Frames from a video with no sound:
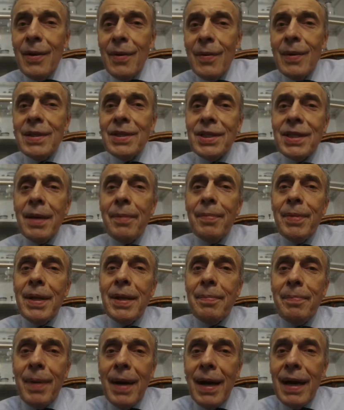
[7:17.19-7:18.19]
when somebody
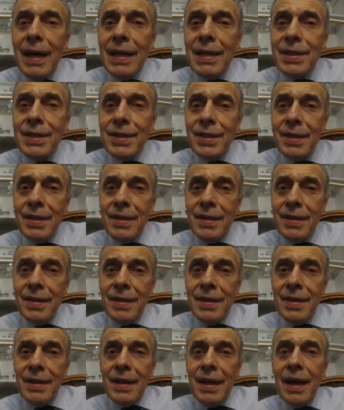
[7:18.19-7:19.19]
buys
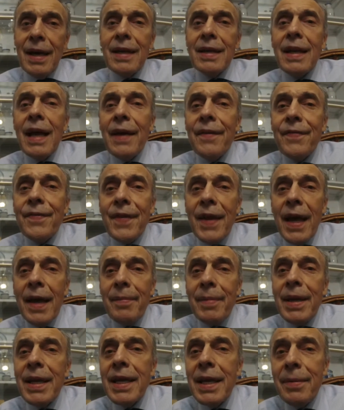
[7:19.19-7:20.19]
a
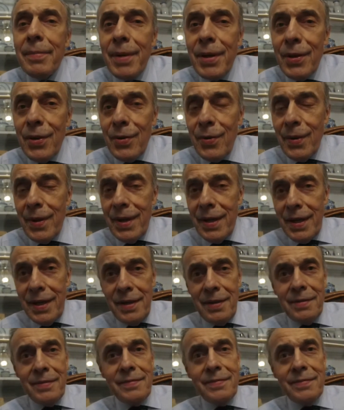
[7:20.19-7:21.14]
lifetime income annuity?